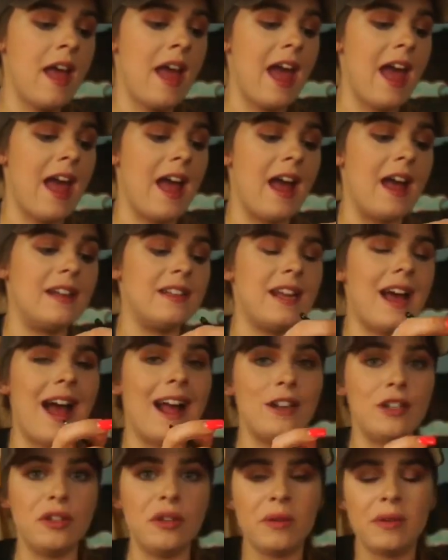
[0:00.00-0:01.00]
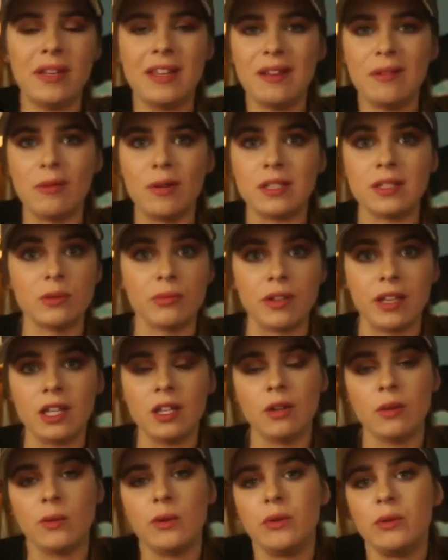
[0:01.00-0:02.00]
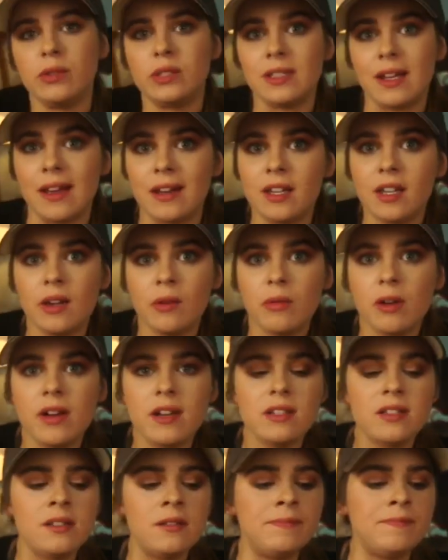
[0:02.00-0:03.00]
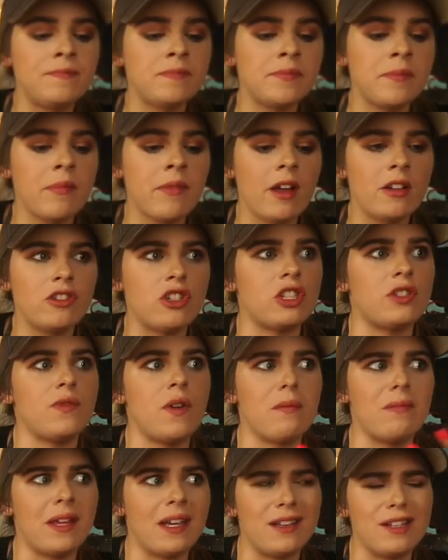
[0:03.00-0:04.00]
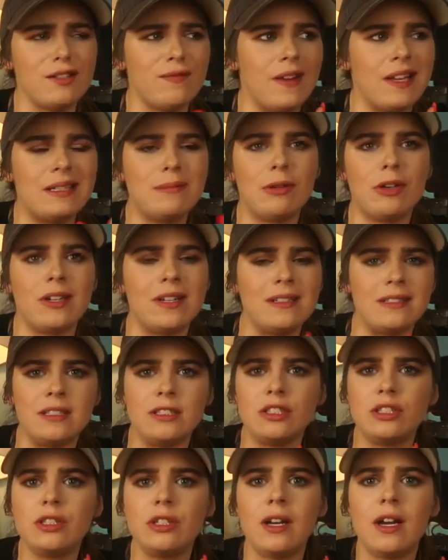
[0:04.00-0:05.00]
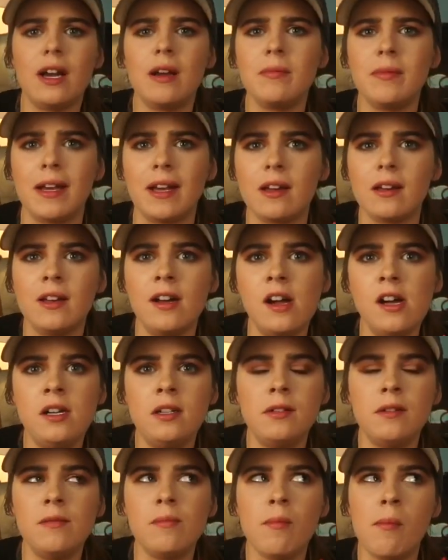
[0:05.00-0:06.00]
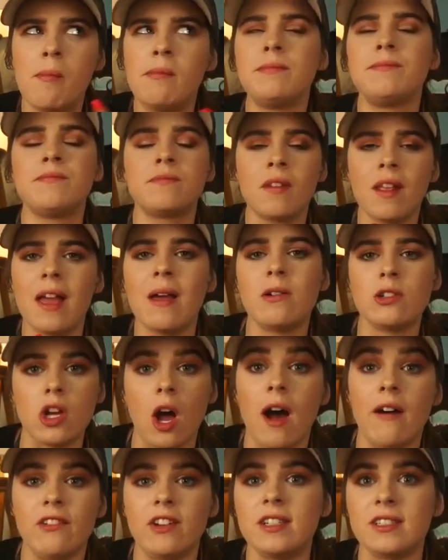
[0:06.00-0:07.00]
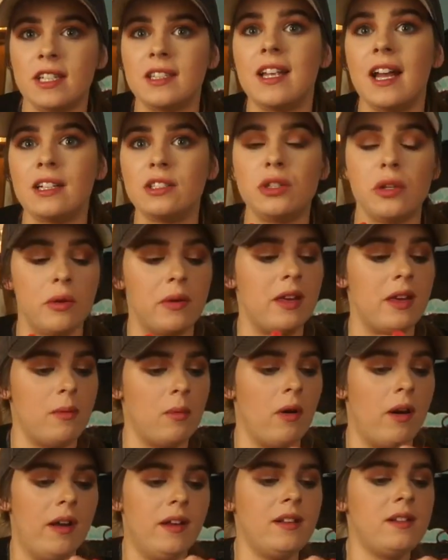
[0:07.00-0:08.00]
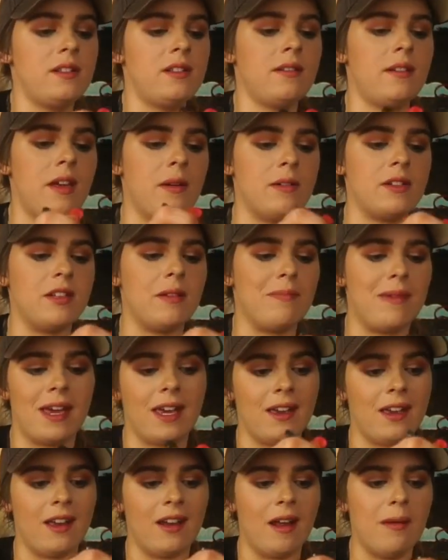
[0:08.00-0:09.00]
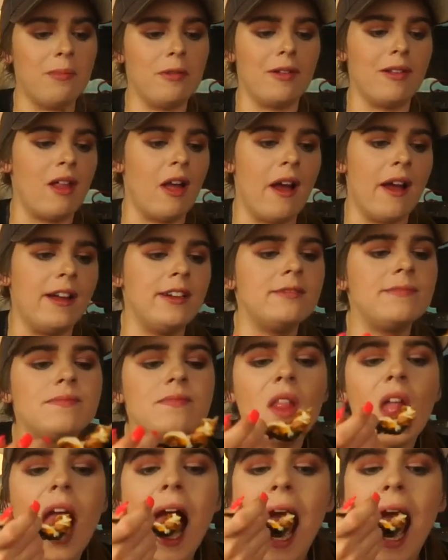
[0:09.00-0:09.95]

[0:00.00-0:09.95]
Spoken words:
And I knew he was really who he was saying he was just from like his Facebook and his Instagram. Like it was obvious that that's who he was. He wasn't making it up or lying.